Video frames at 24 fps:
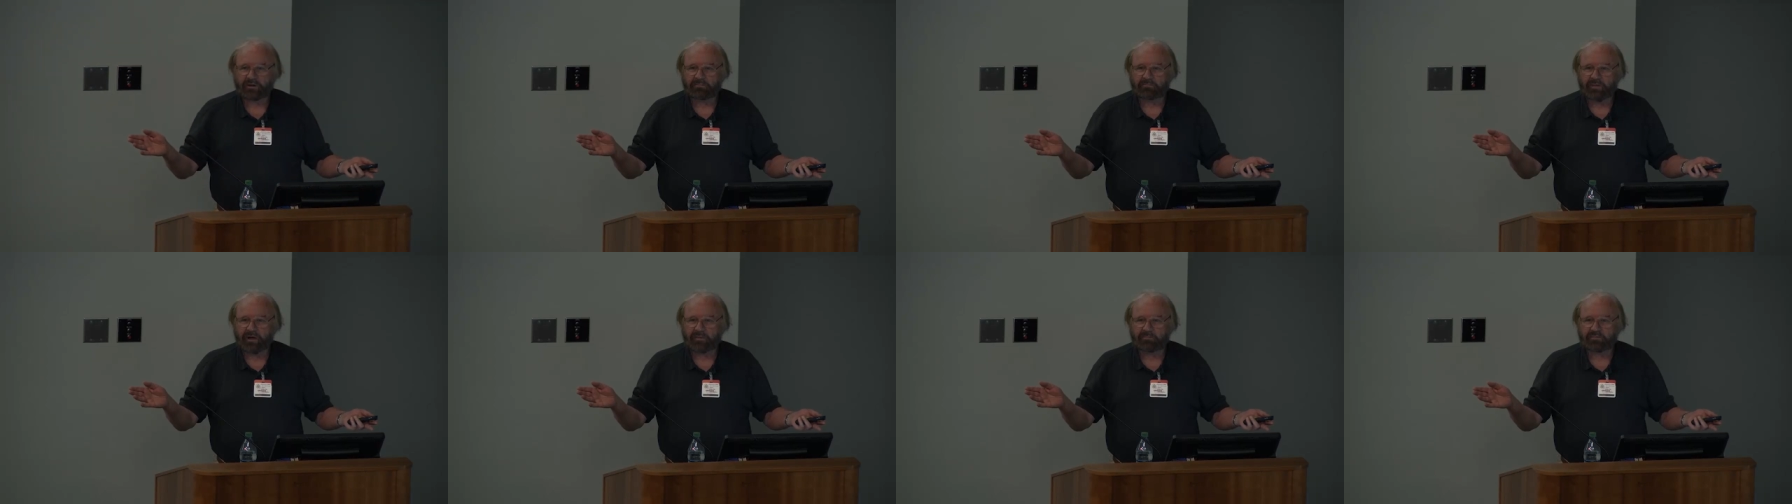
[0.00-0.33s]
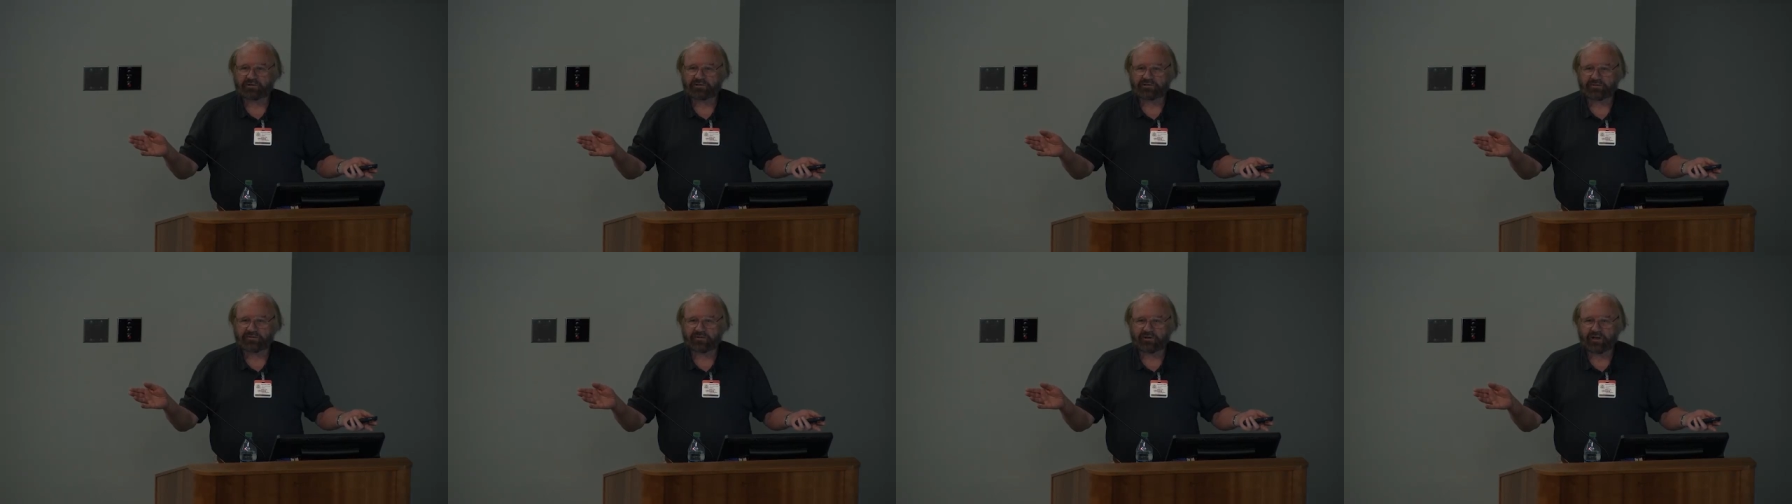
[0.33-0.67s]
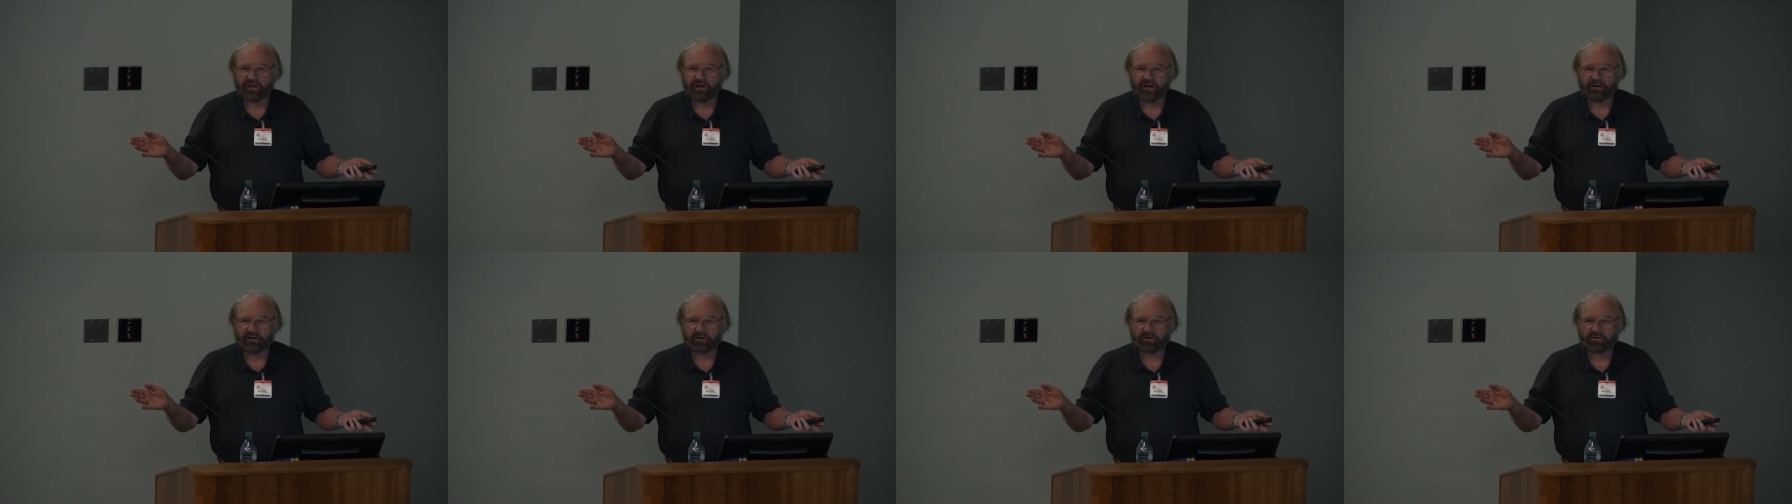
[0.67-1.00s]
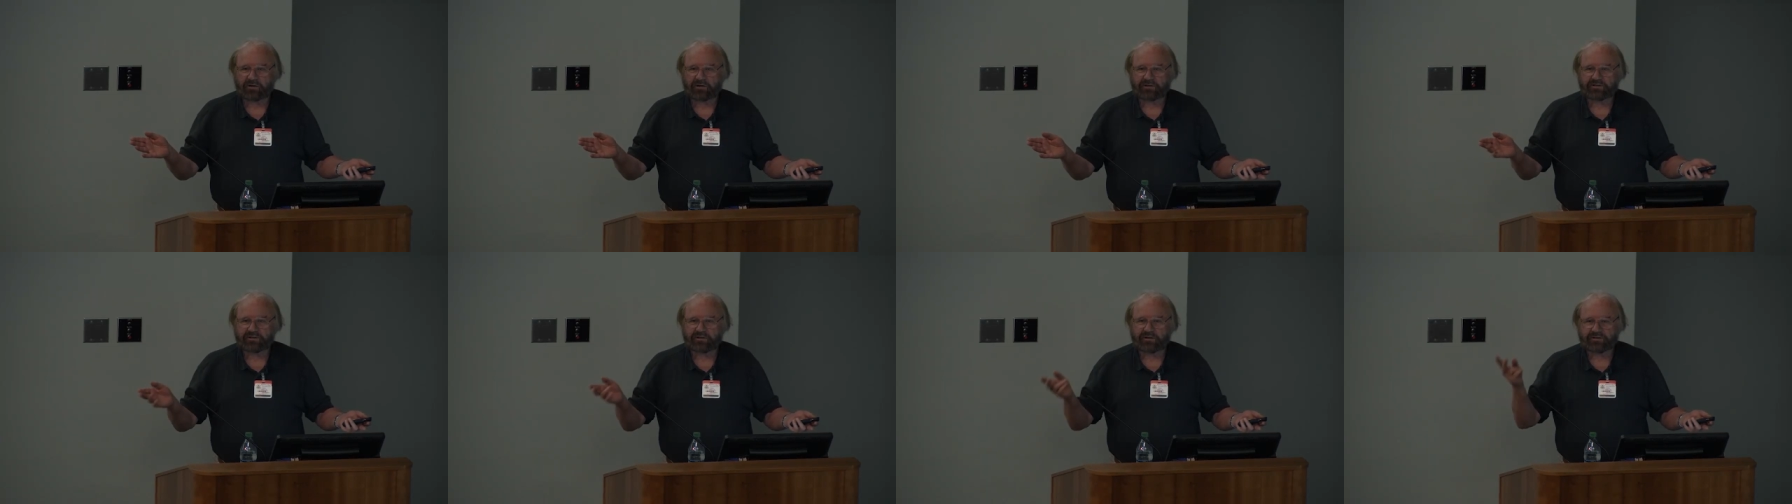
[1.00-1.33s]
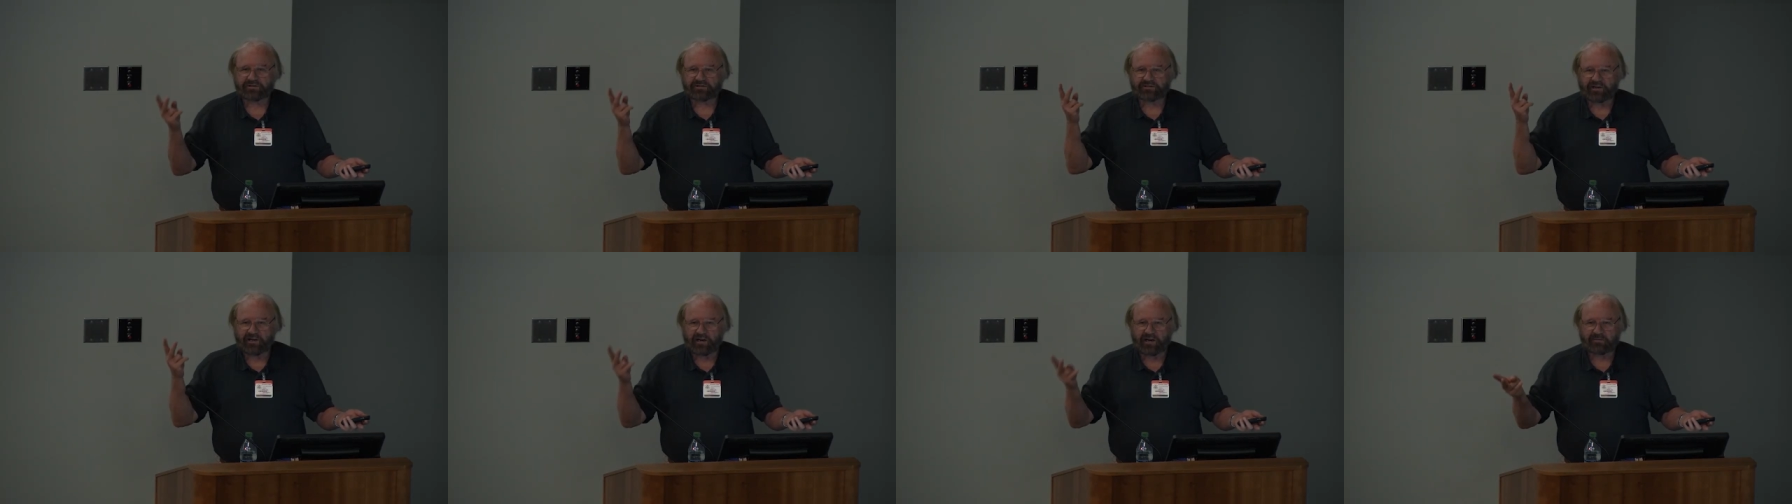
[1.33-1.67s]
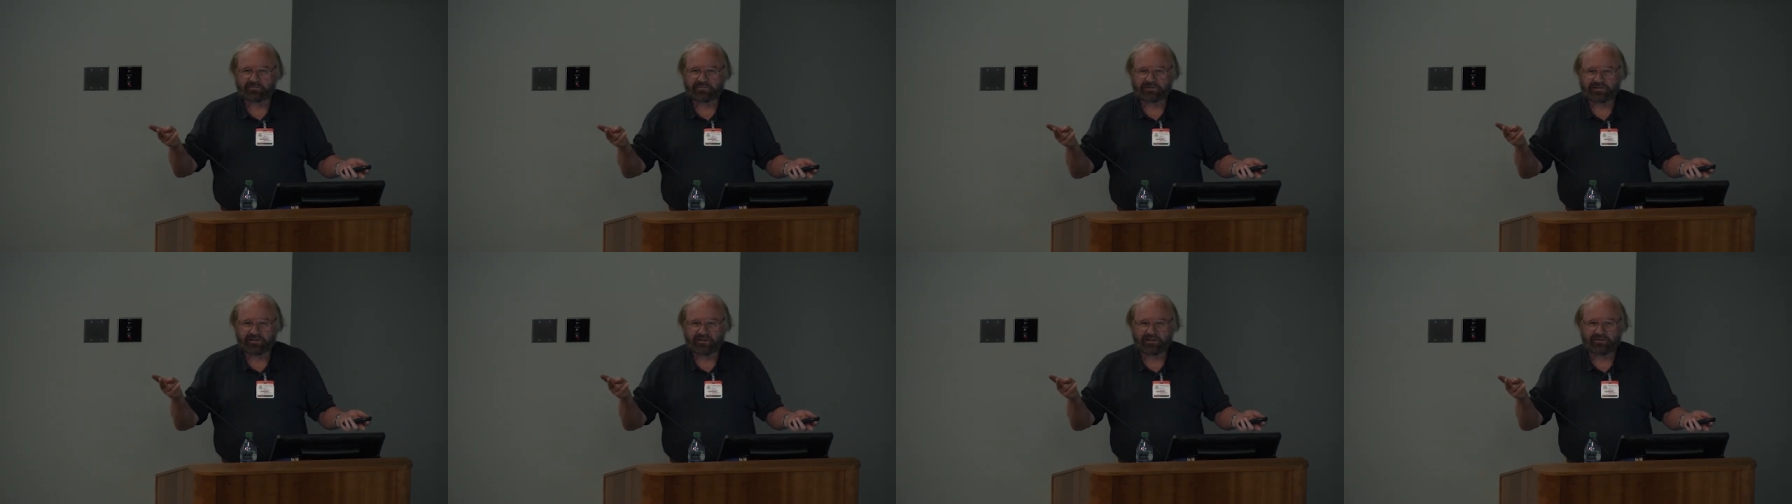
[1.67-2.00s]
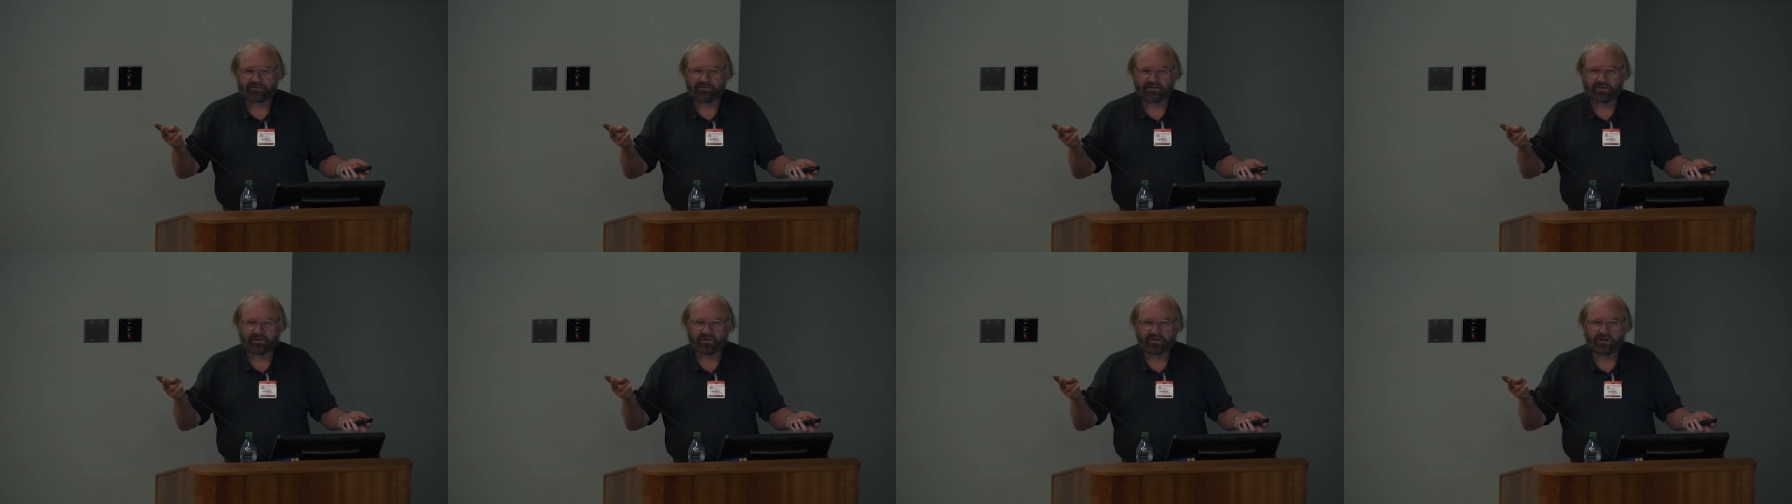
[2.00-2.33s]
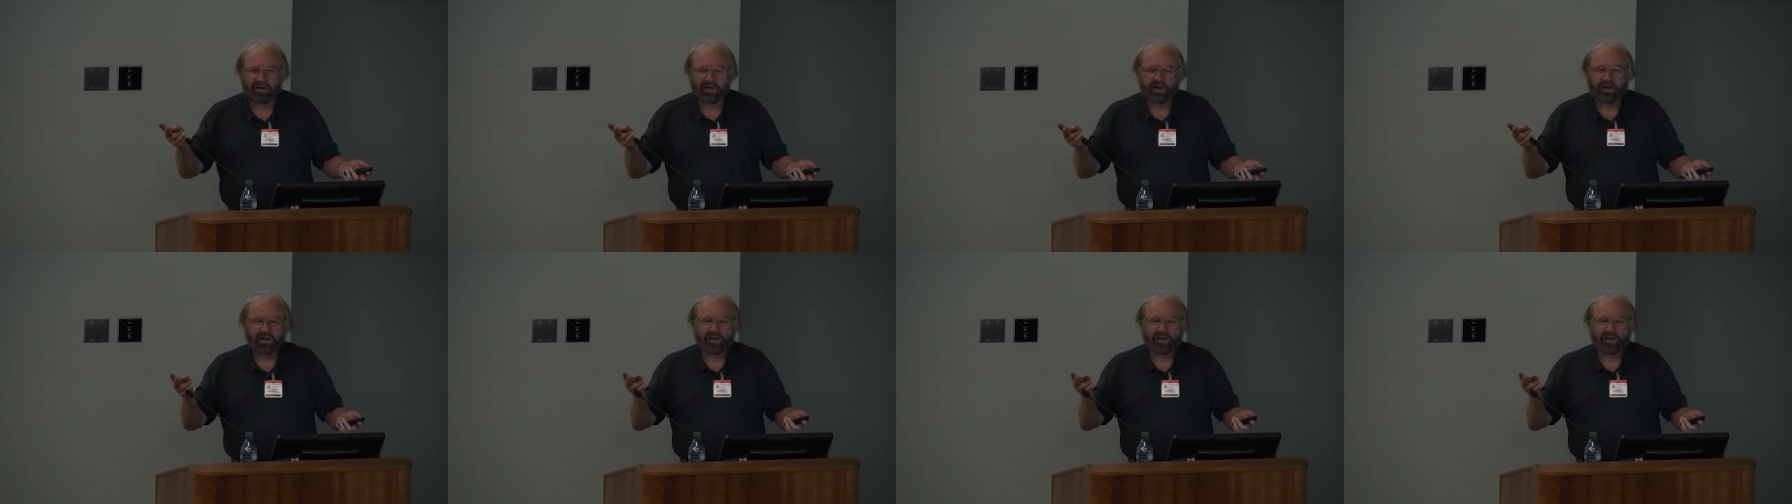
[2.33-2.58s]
members of the category. So it's time saving